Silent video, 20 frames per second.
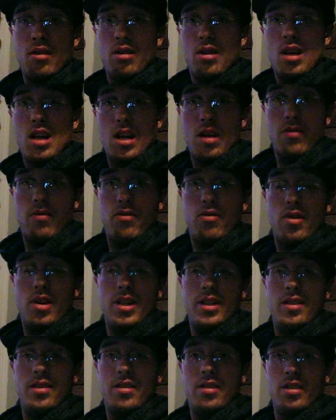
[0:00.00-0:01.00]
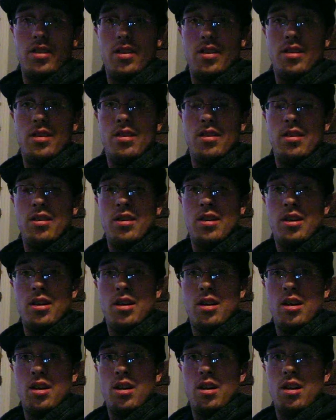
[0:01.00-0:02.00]
Have friends there.
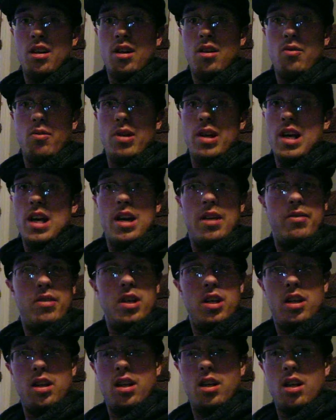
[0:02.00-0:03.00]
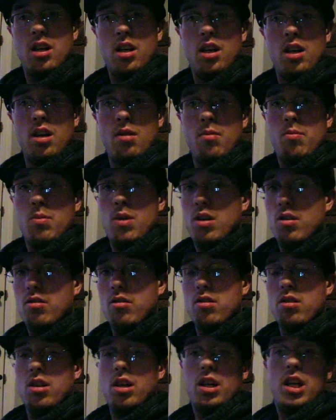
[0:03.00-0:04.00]
We have
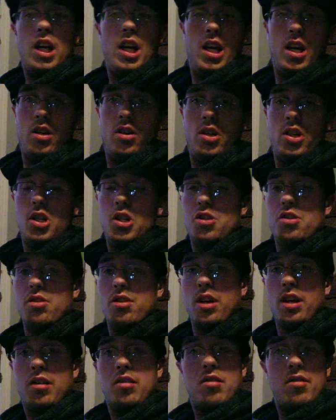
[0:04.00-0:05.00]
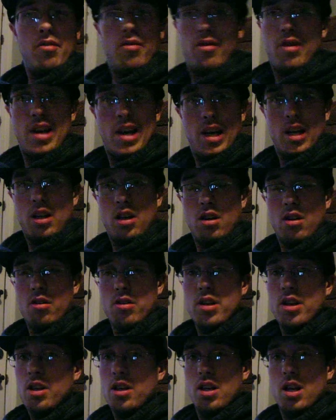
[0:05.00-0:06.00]
music, energy drinks, and Faygo.
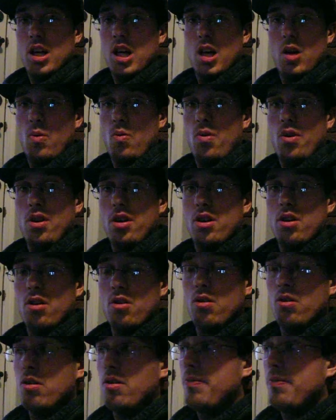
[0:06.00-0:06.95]
You know how we do.